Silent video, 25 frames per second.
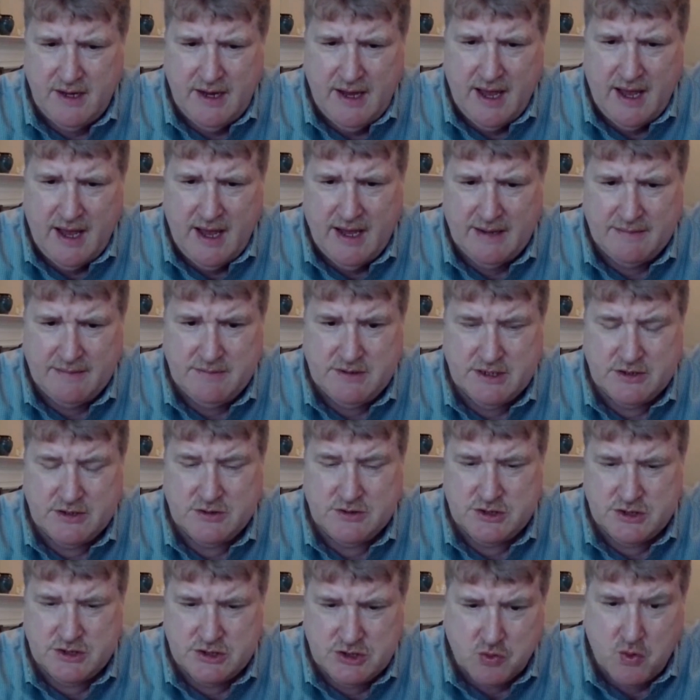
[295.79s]

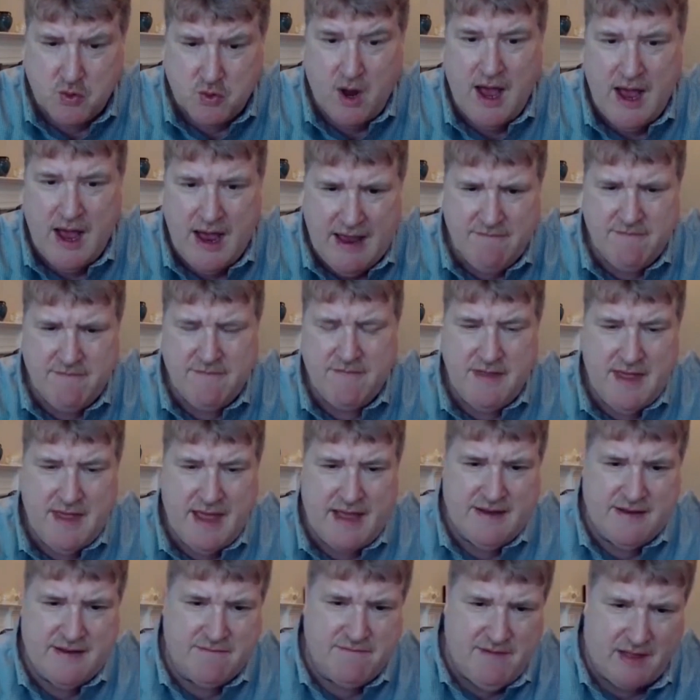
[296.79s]
to drive
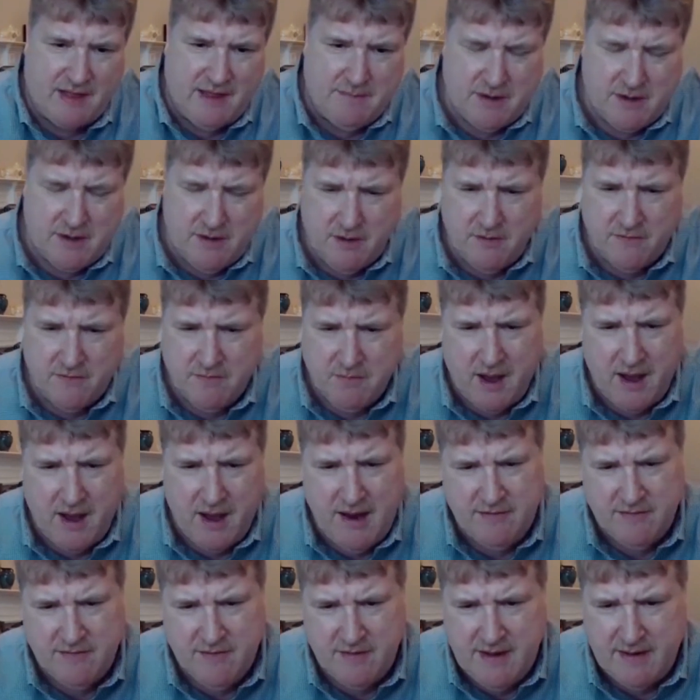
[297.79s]
that development of those
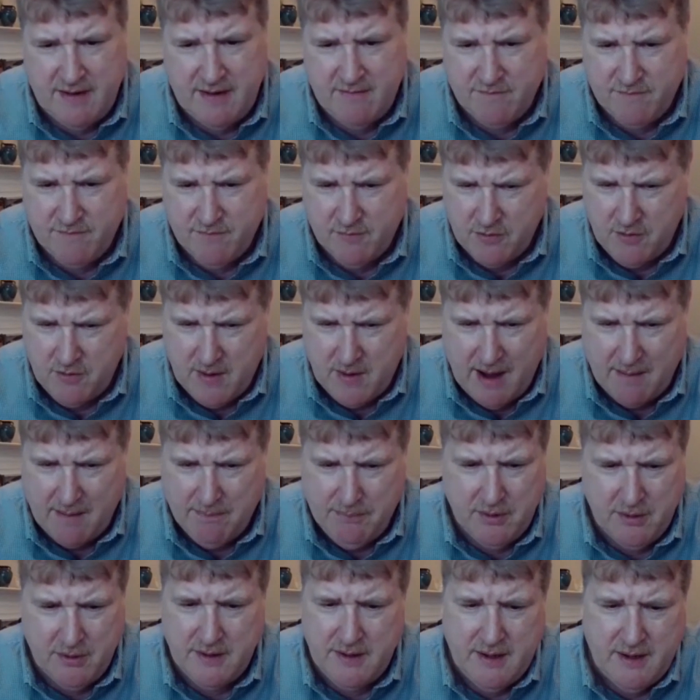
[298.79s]
mines and that further
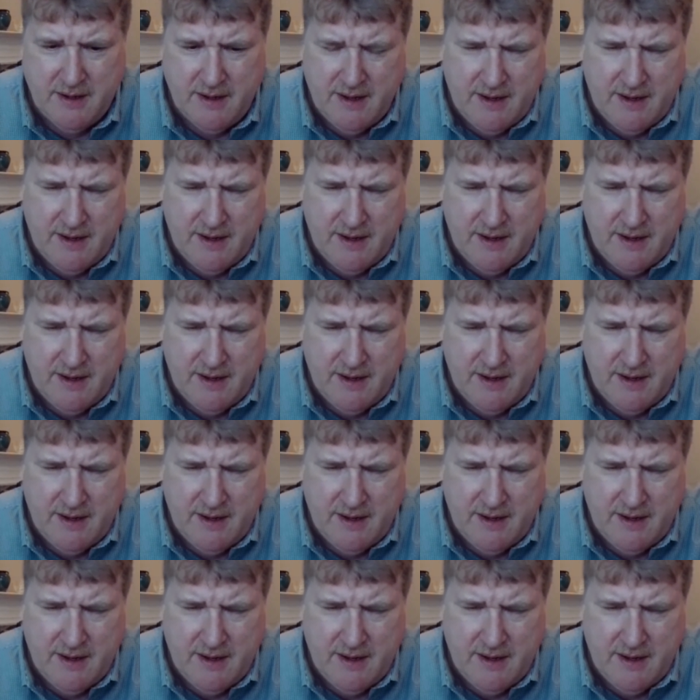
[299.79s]
output